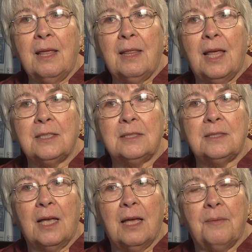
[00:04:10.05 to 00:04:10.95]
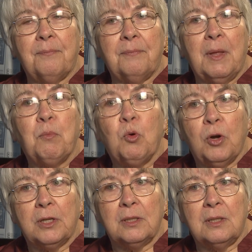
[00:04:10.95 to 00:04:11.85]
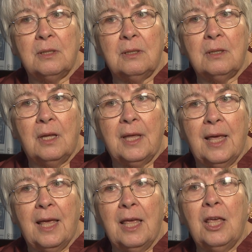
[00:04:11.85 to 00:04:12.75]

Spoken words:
that's important, okay?